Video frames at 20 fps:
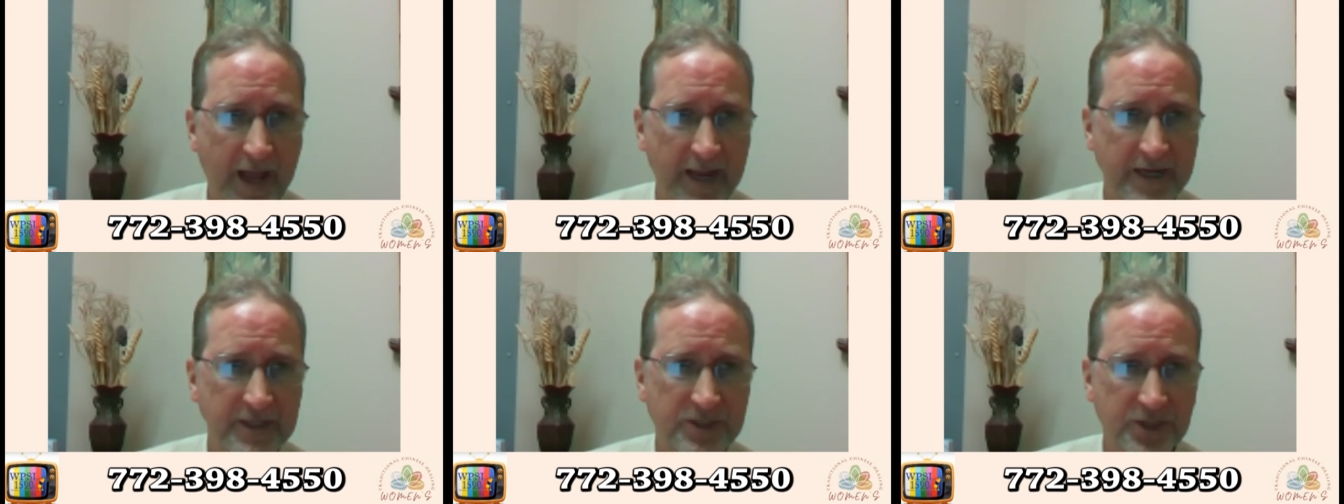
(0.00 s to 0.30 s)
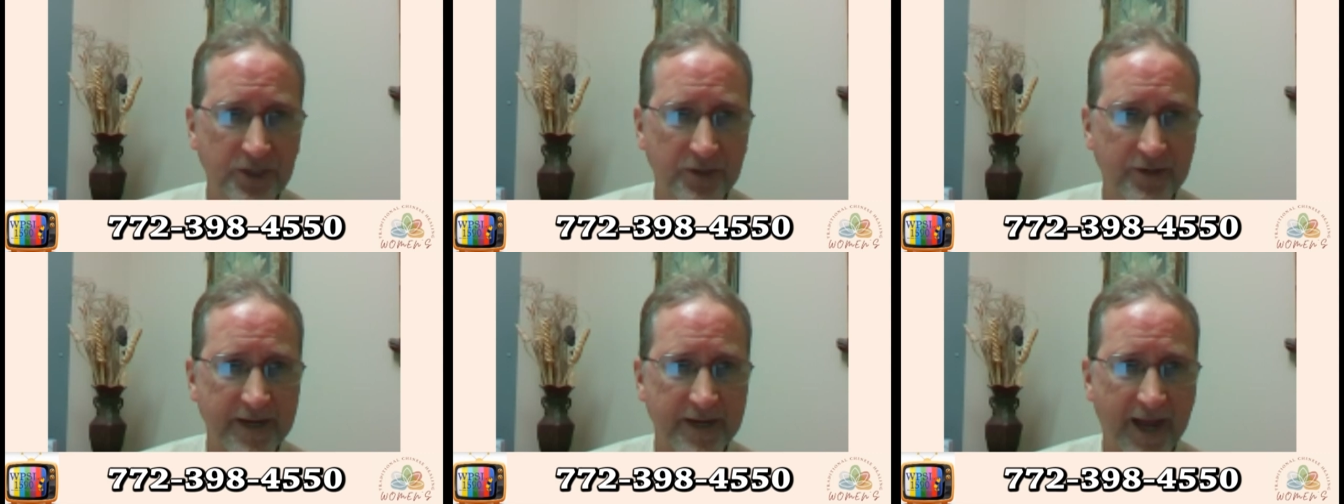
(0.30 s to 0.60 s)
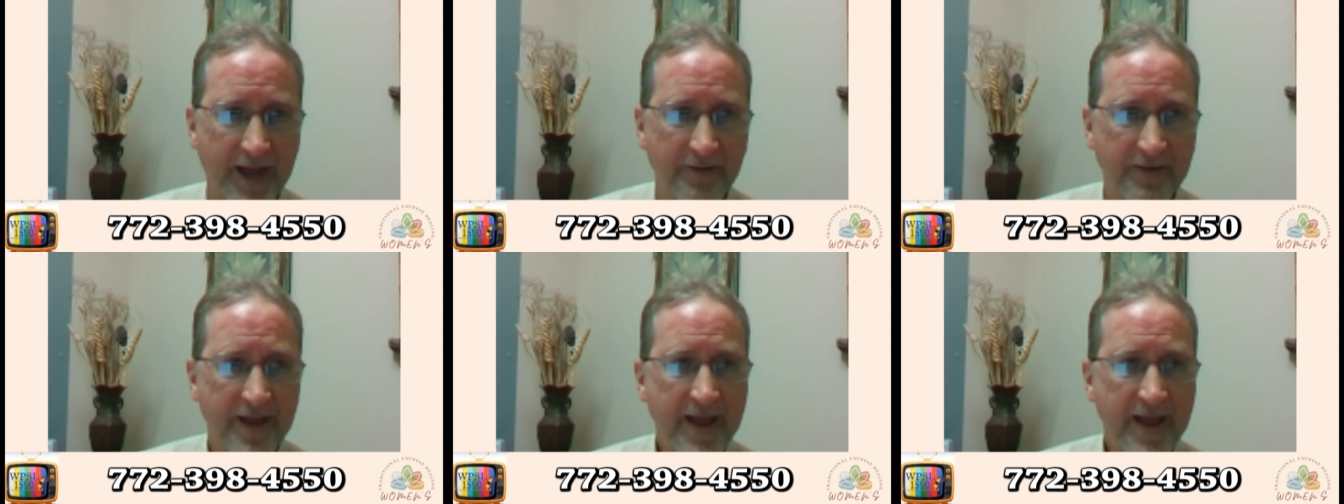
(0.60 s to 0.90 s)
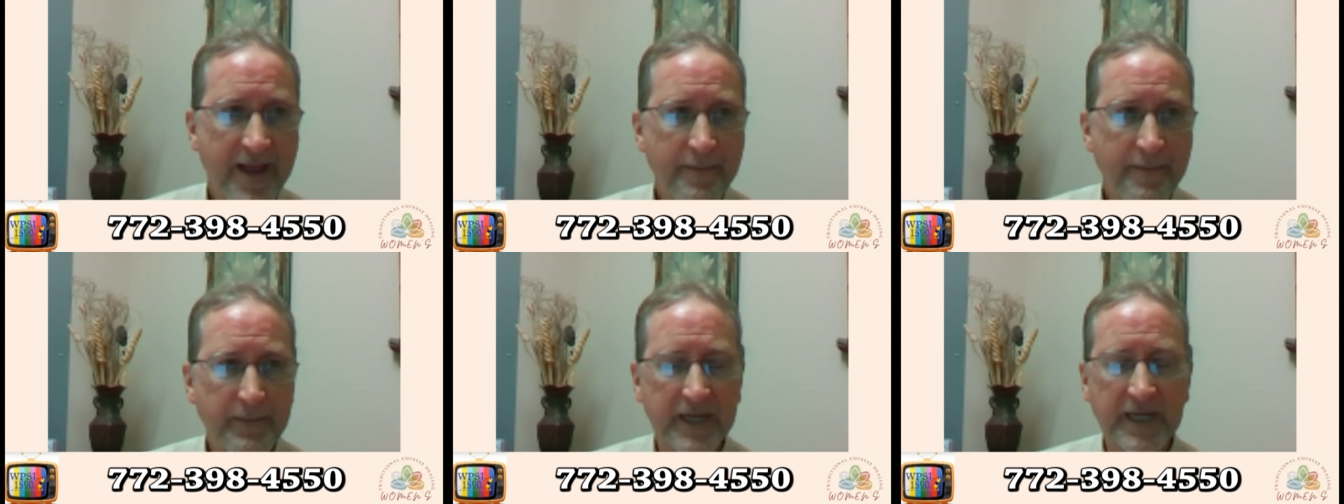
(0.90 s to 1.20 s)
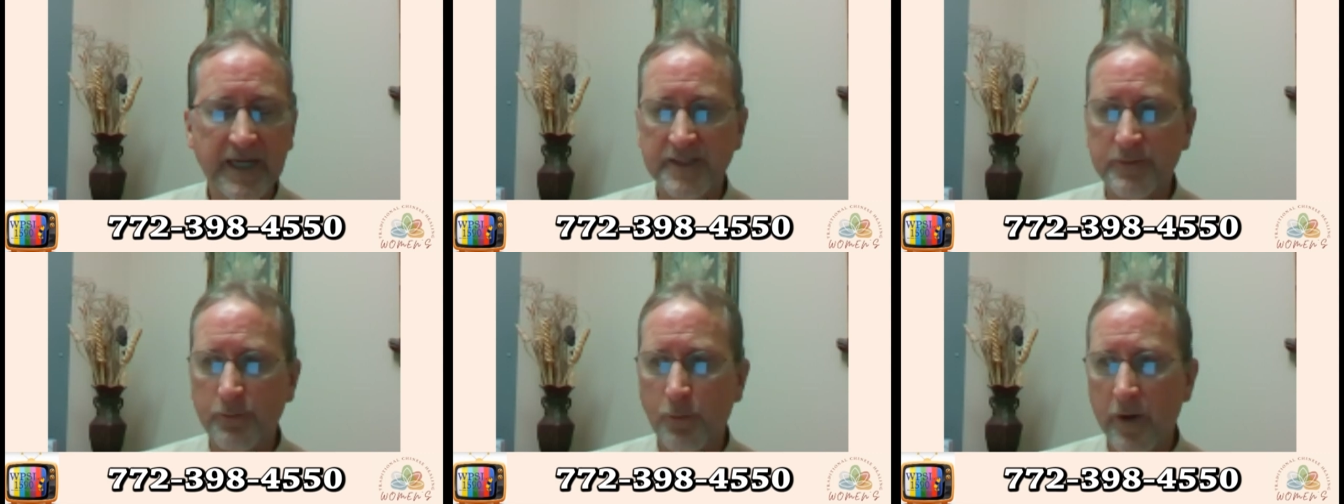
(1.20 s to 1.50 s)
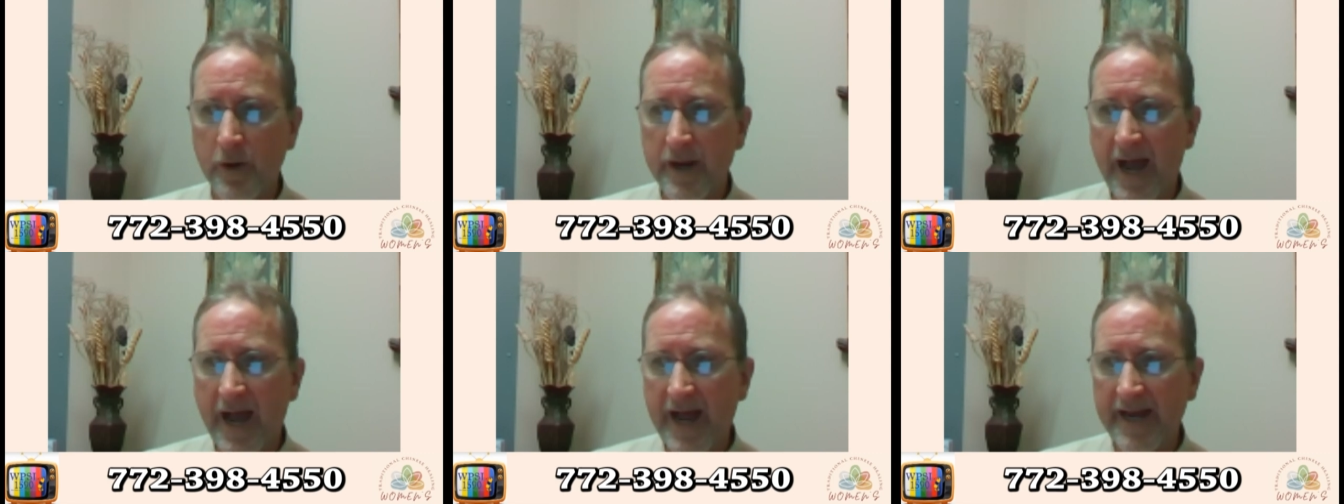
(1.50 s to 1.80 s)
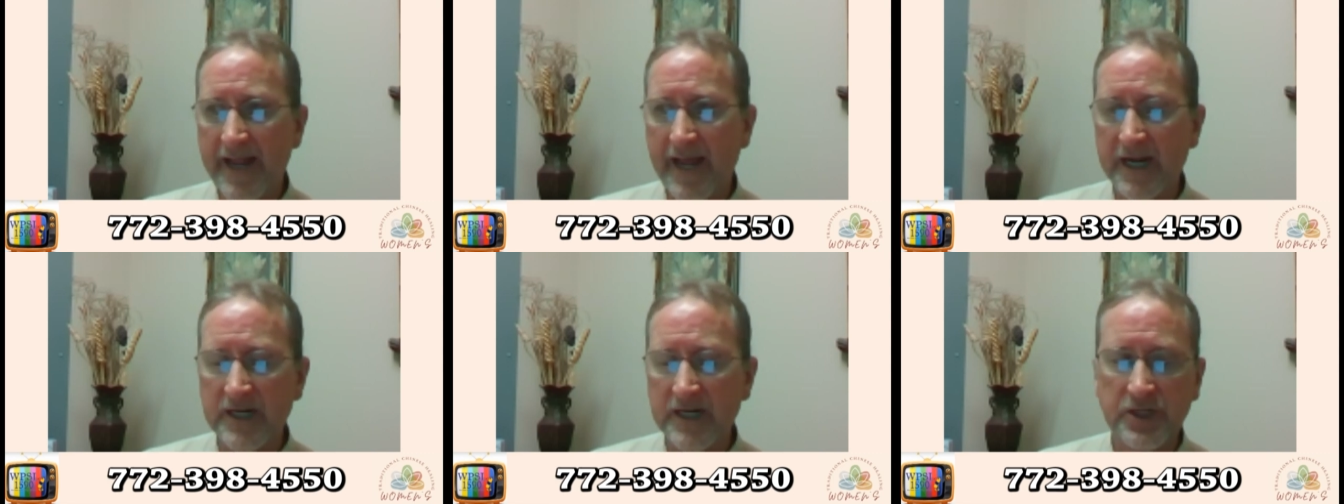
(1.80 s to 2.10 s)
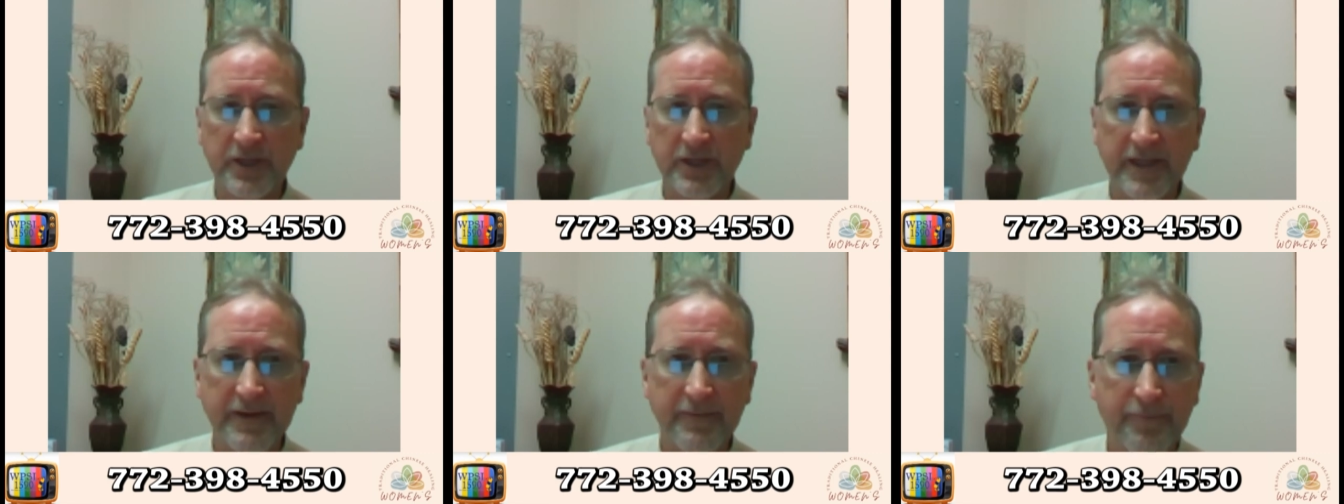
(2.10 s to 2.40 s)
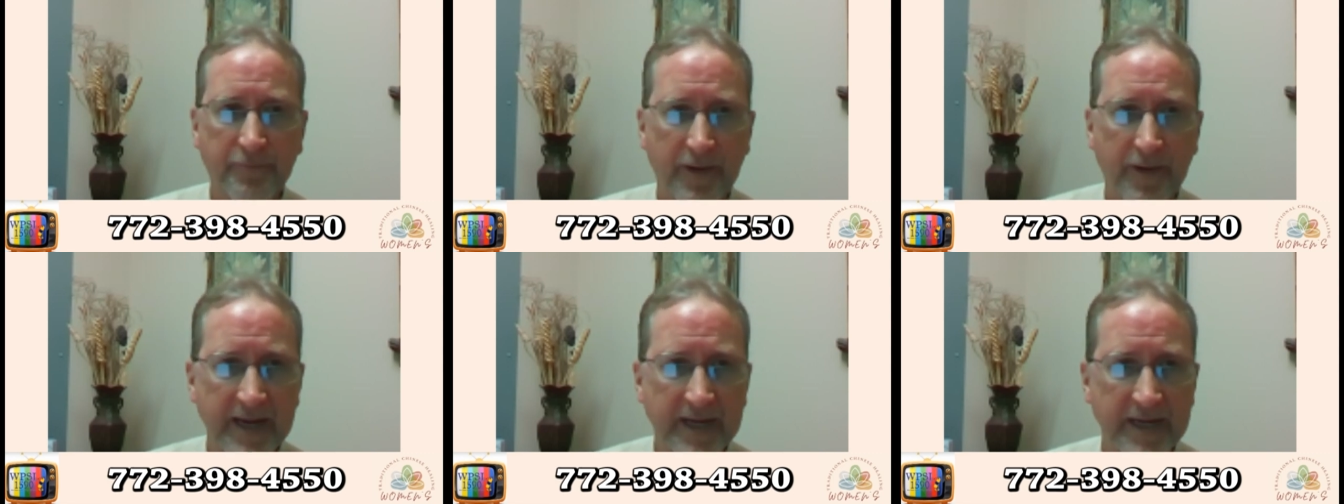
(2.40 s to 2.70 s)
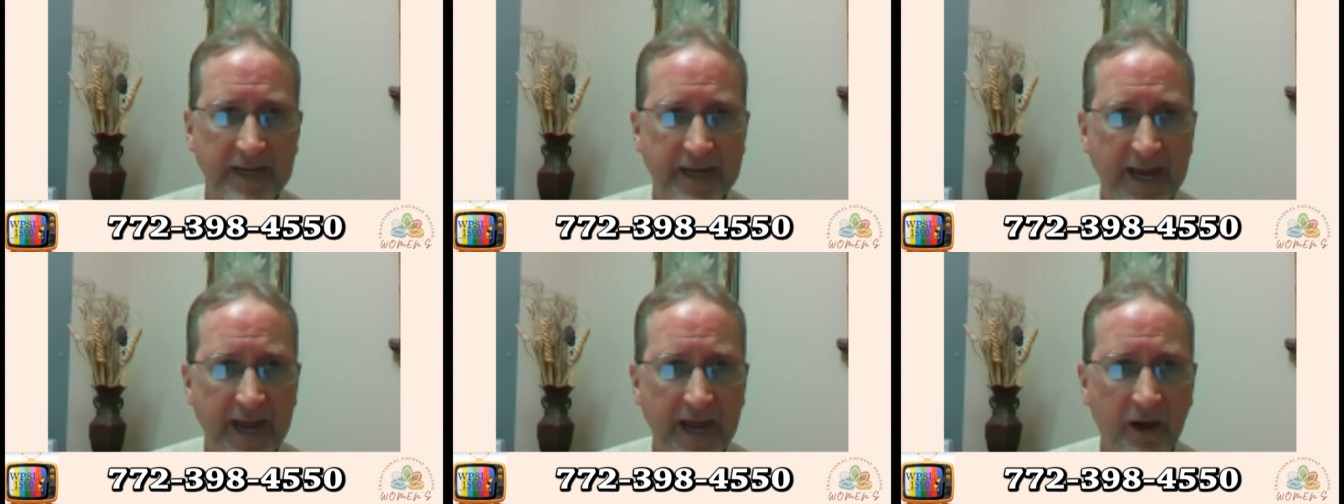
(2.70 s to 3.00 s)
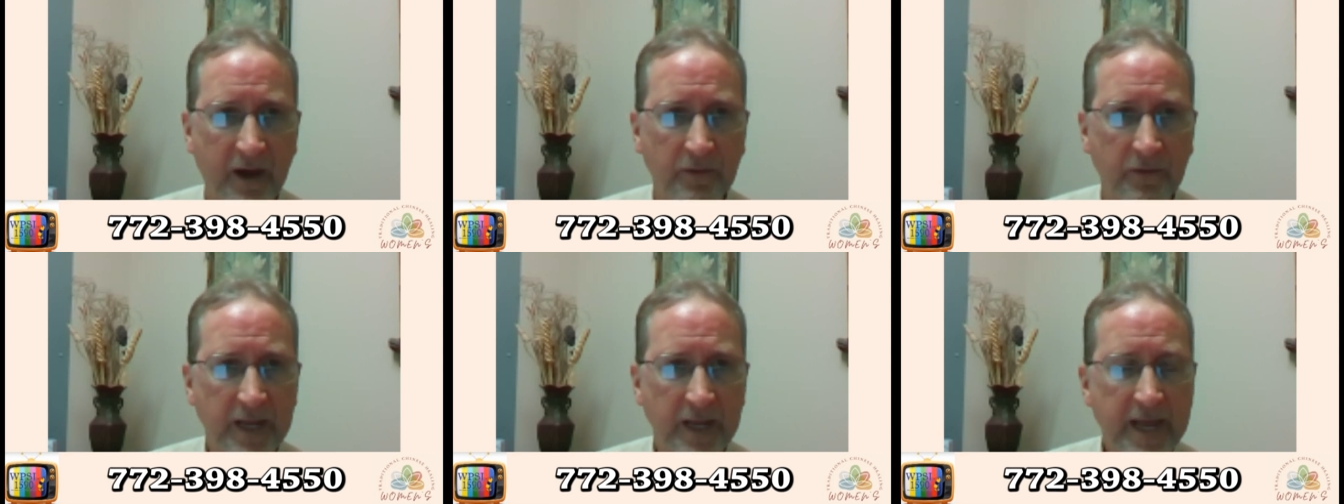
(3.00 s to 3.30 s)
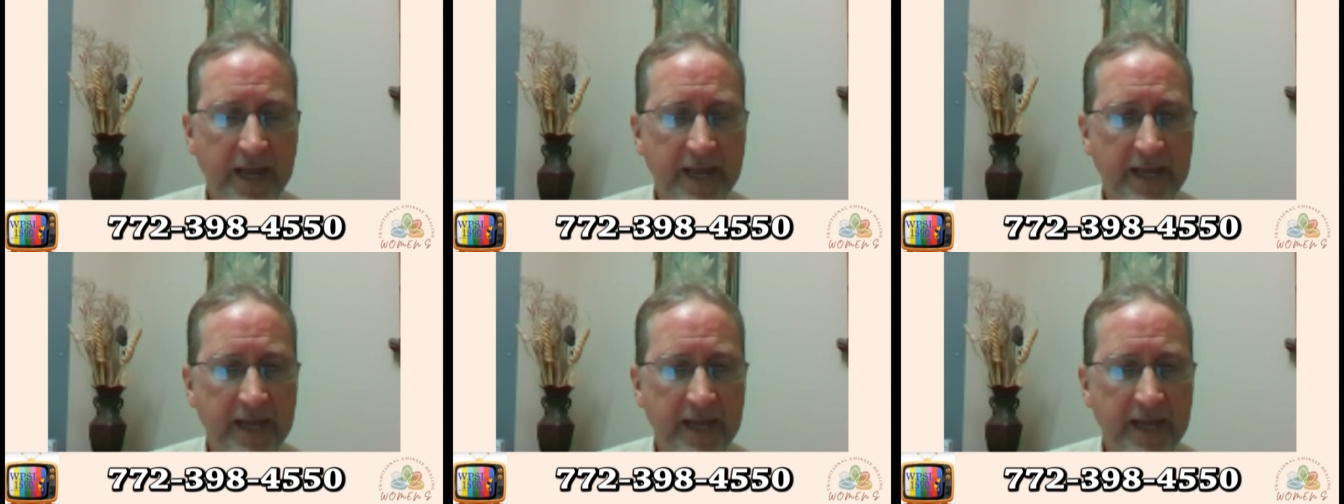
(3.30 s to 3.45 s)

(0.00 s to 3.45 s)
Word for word: ventured down because we're not actually finding out